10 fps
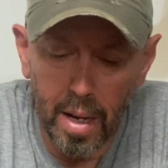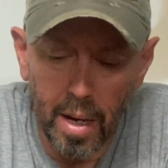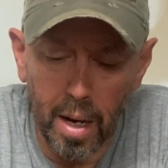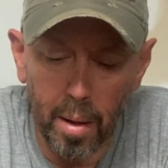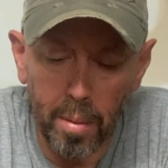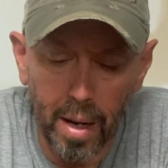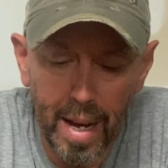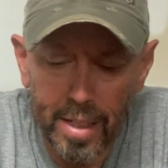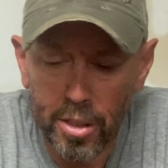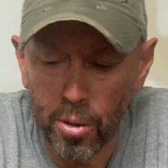The
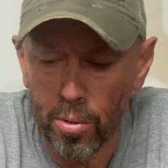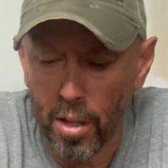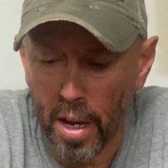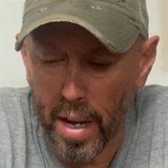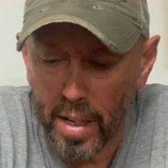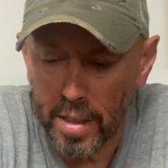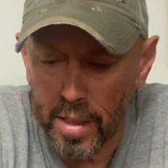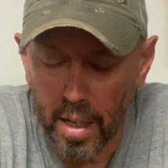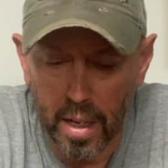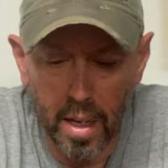last 2 things,
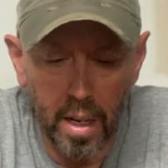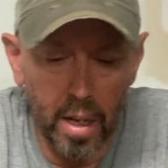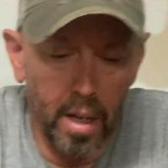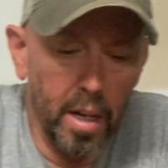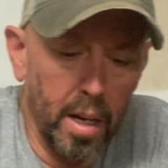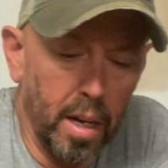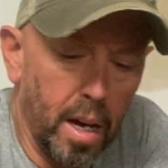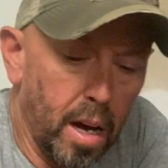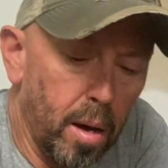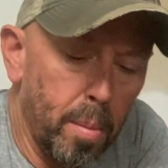
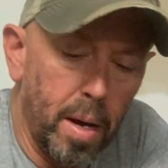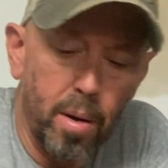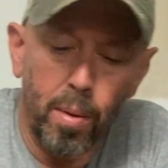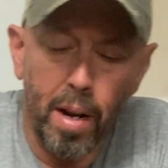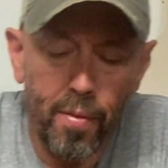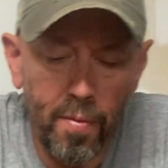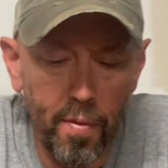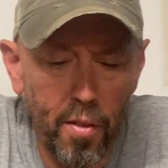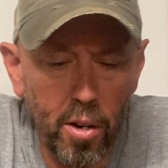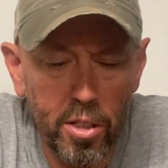when I
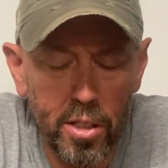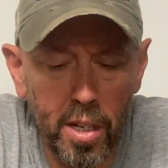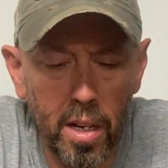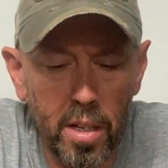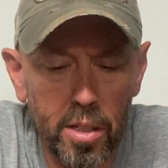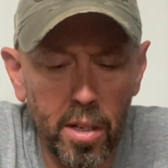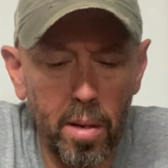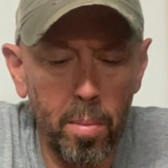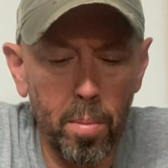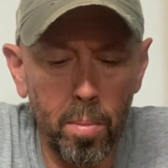first
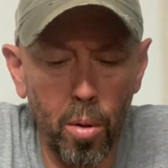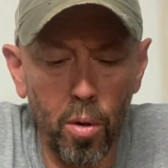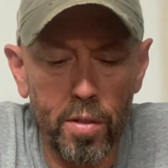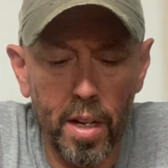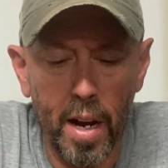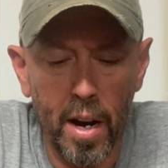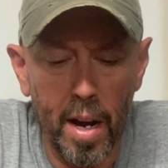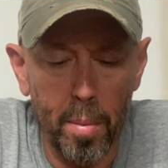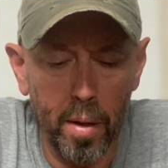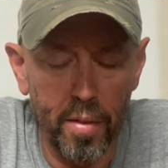moved to the area
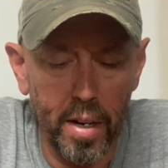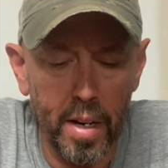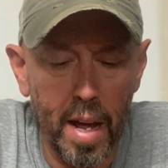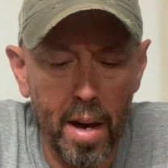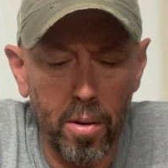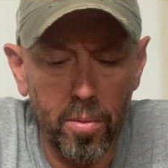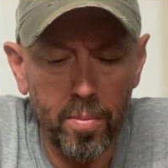I'm living in now,